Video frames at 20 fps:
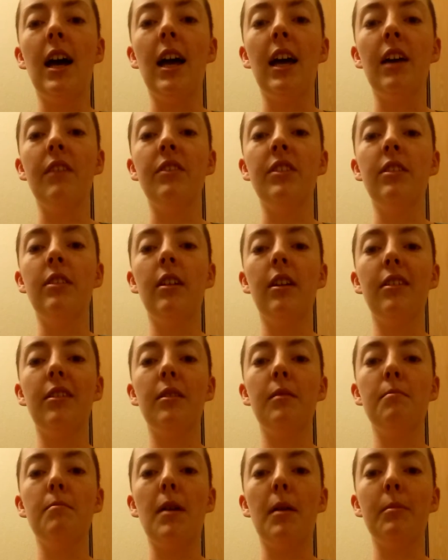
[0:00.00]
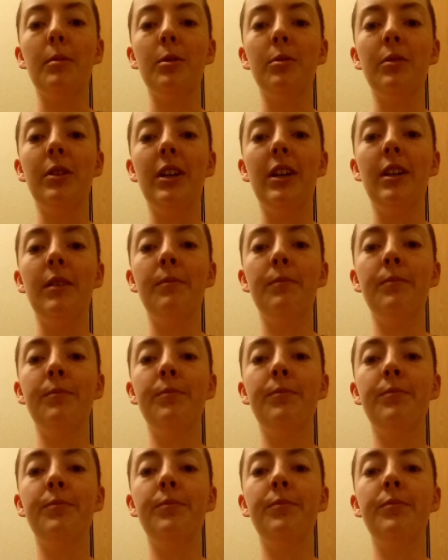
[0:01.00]
I have another memory
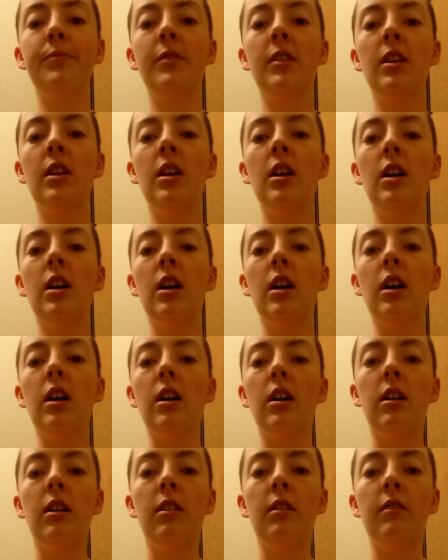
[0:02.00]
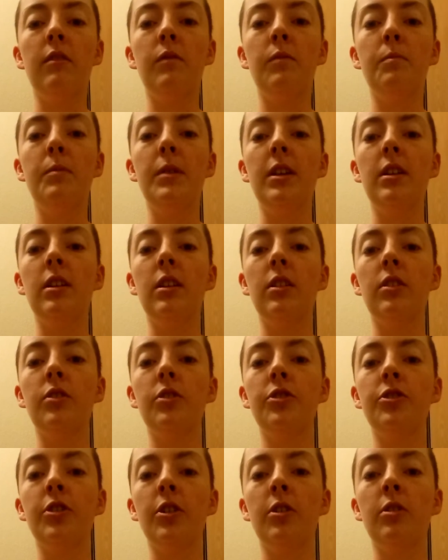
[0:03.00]
of being
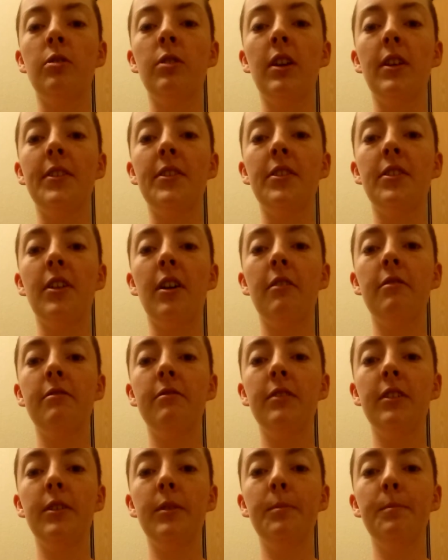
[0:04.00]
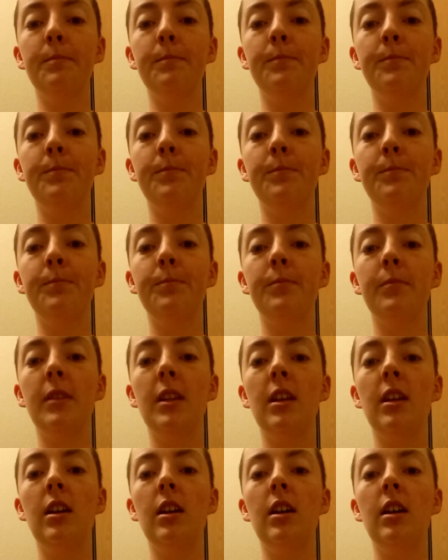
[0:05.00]
shown a snuff film
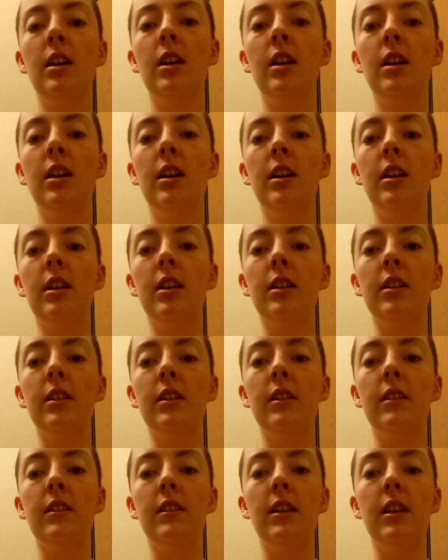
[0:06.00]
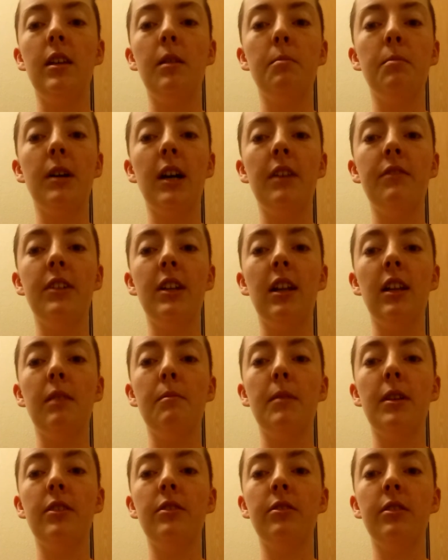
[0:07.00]
in the private
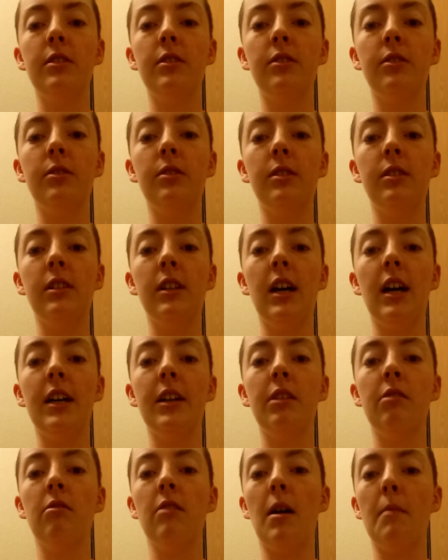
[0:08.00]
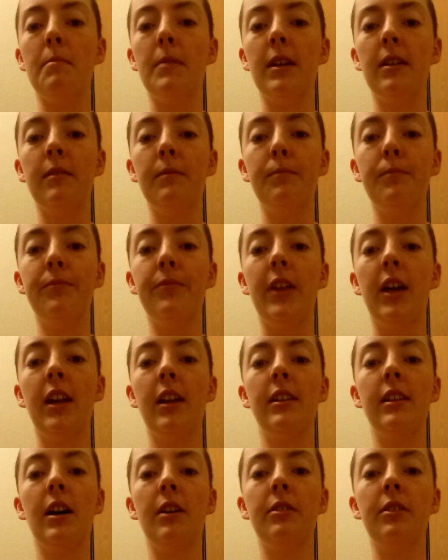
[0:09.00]
elementary school I grew up in that
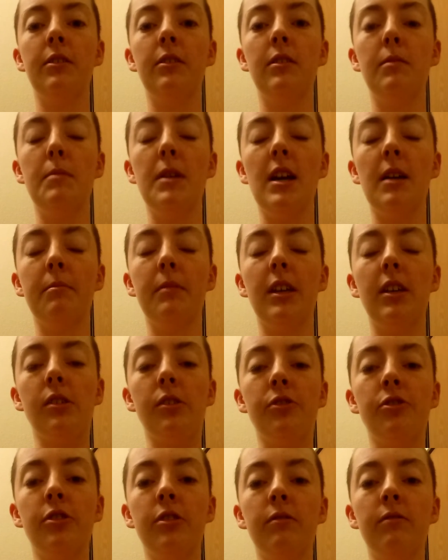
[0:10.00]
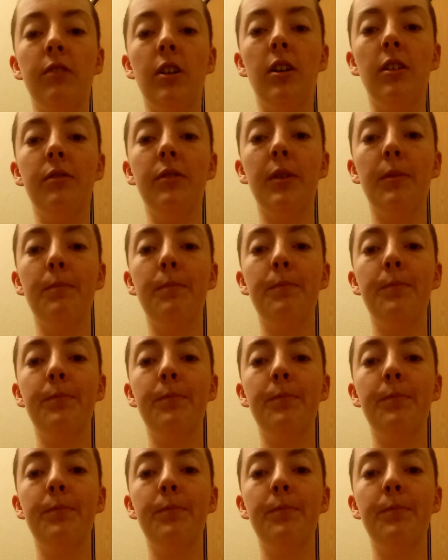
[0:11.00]
I now know to be MK Ultra involved.